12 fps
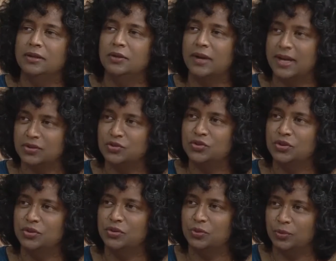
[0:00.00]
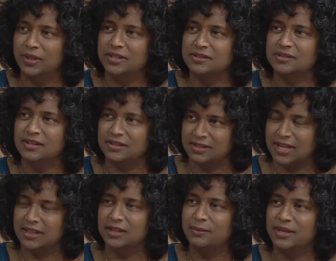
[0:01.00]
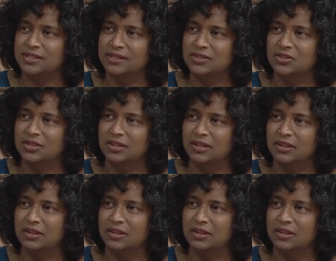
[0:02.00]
who has truth wins? Is that the message?